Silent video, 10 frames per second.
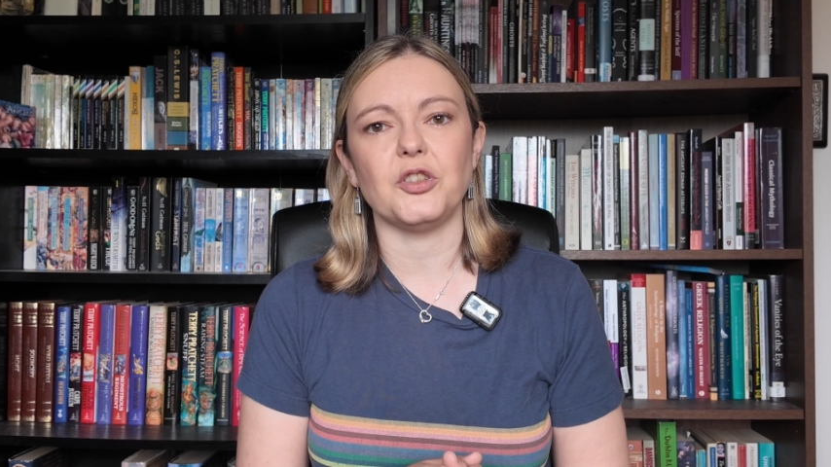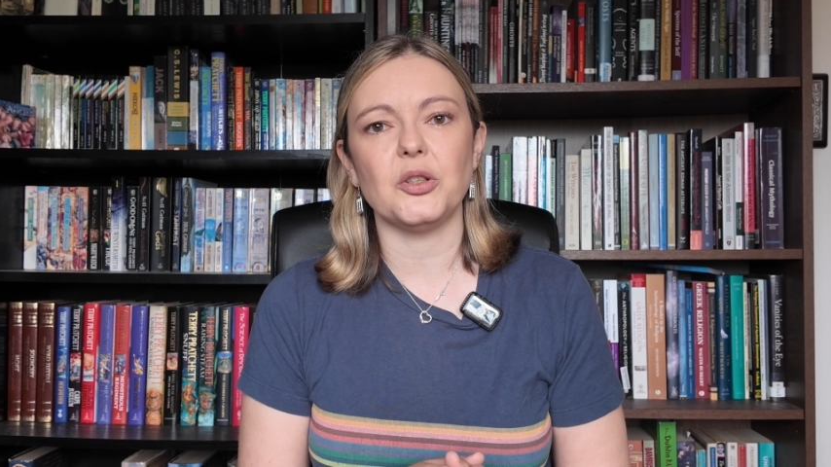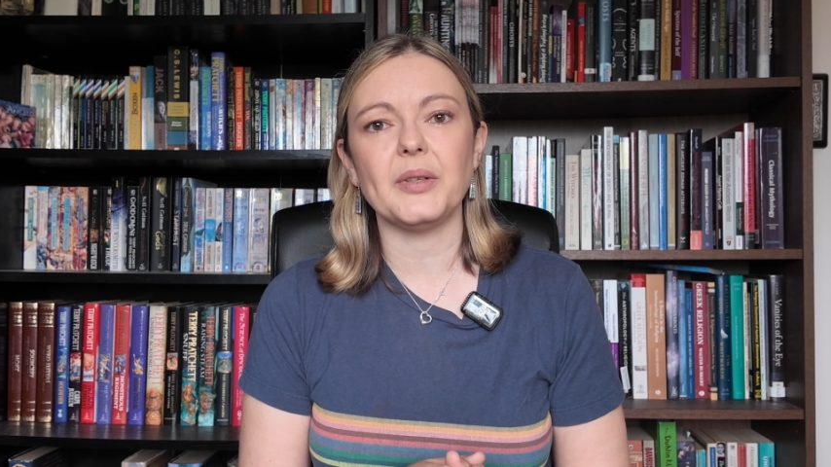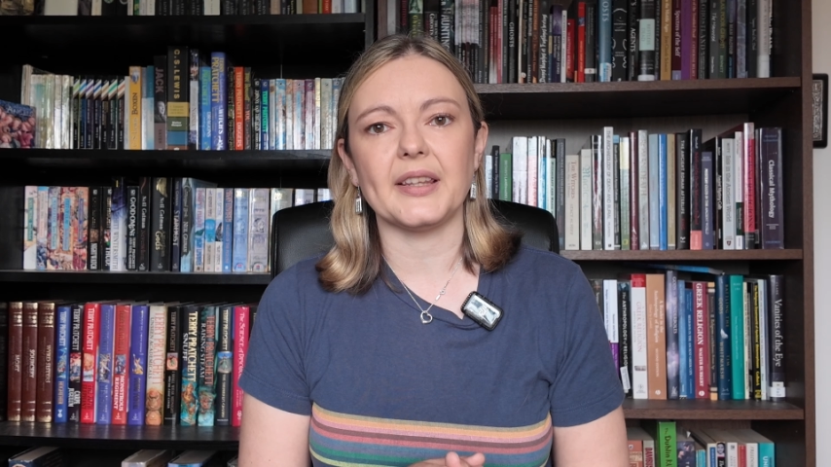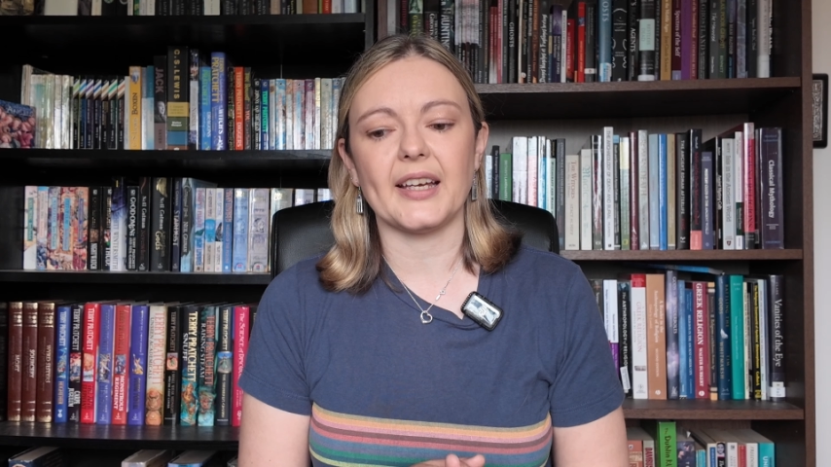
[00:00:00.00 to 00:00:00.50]
for
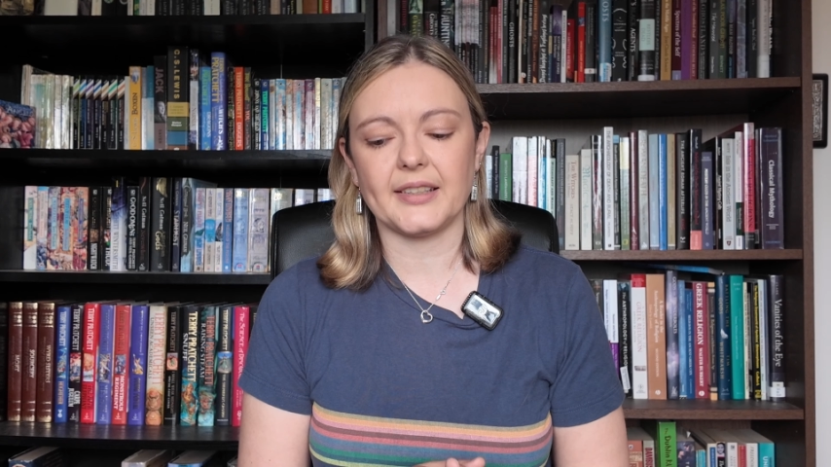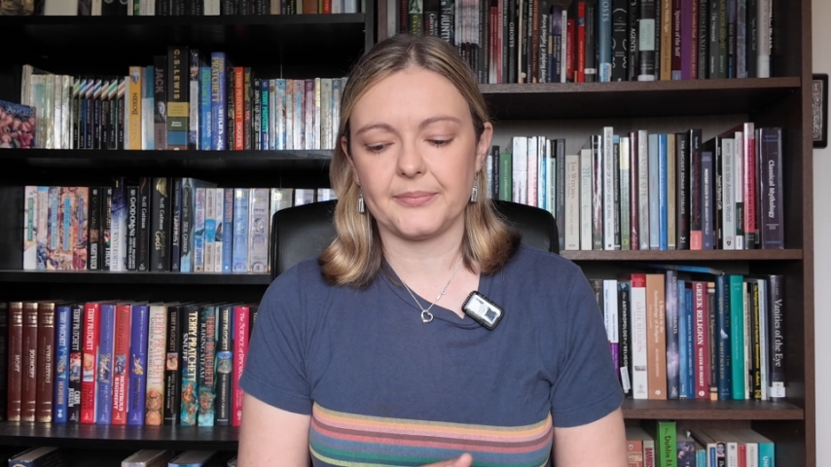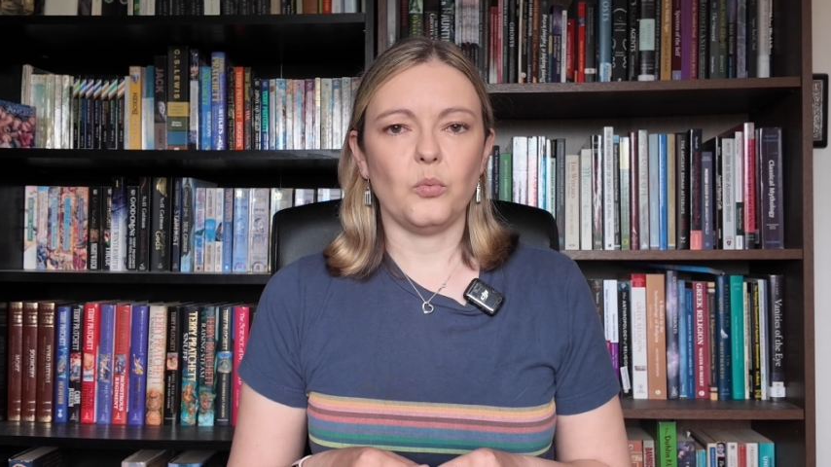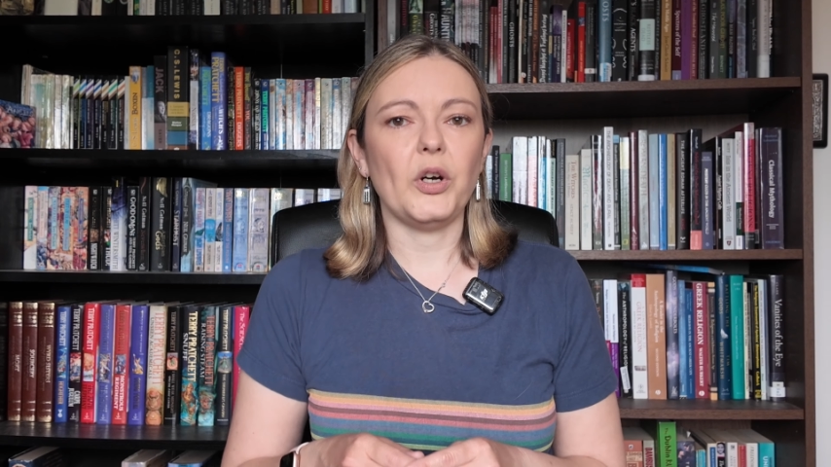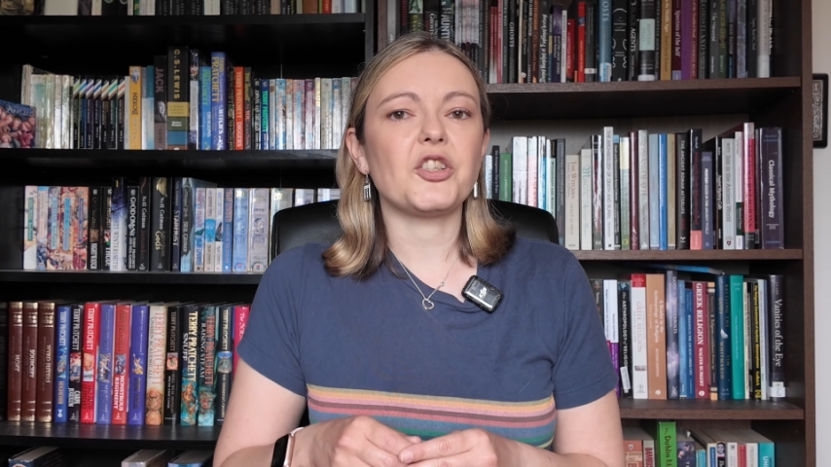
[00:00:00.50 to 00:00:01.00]
doing
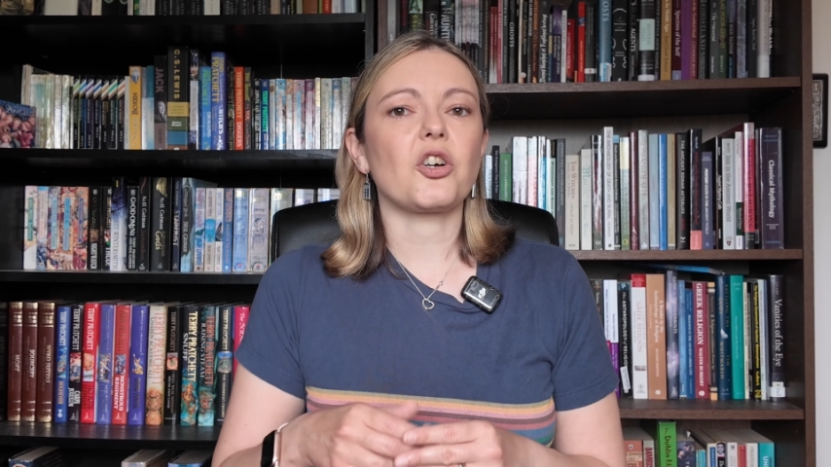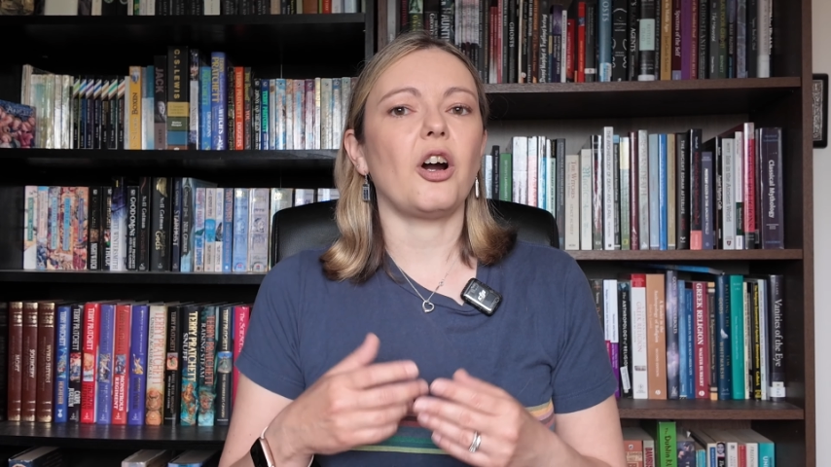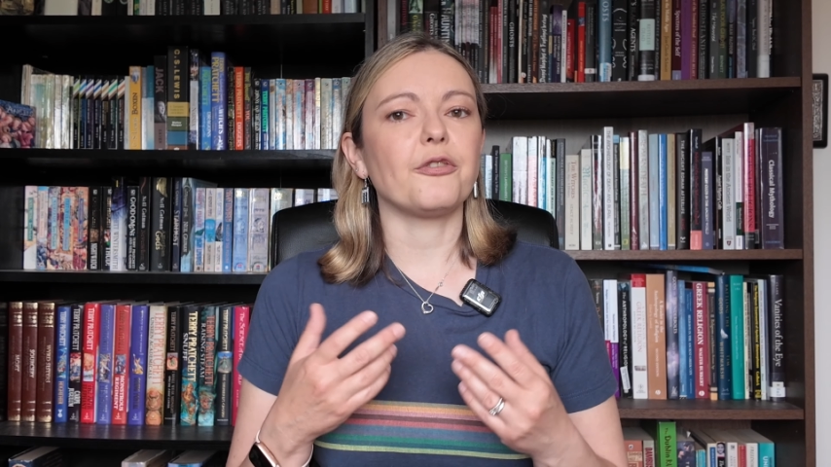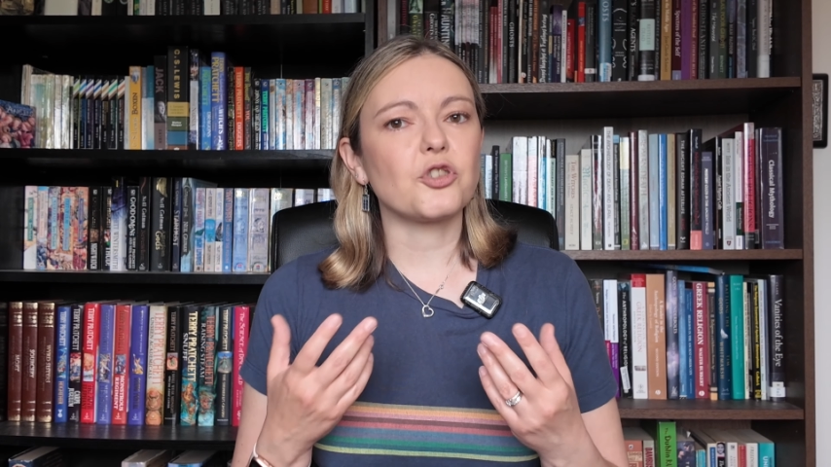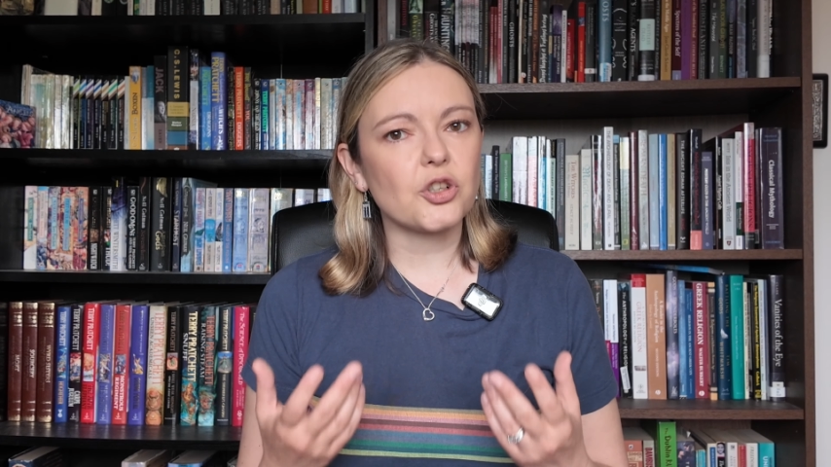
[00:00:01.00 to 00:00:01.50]
that. Witchcraft